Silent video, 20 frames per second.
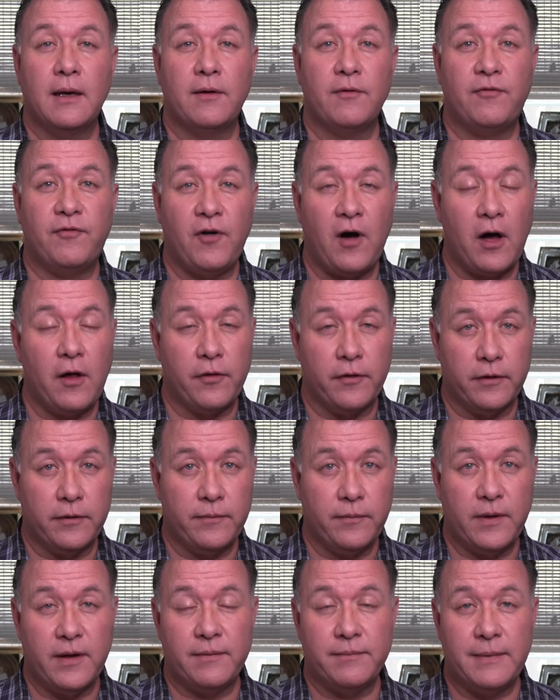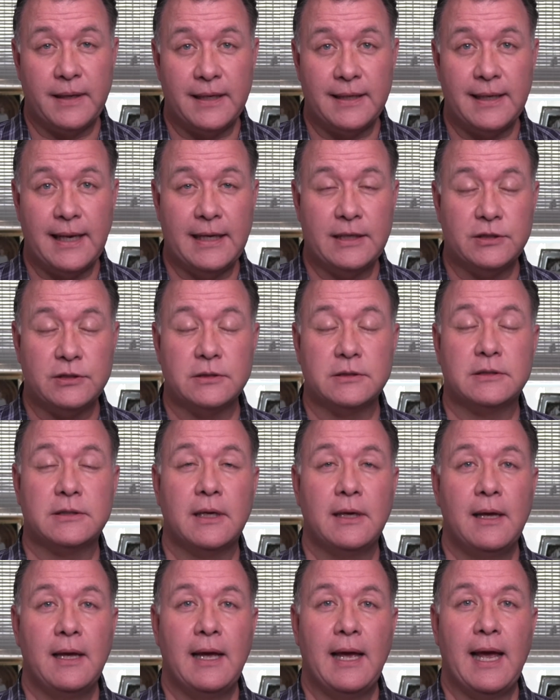father of many nations.
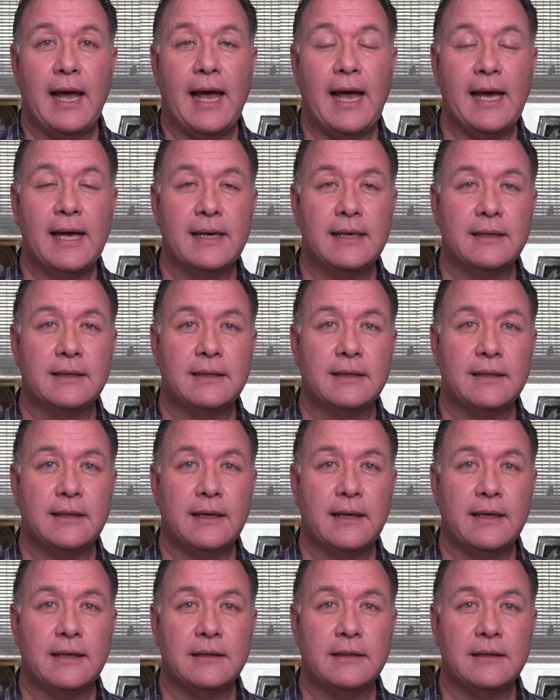And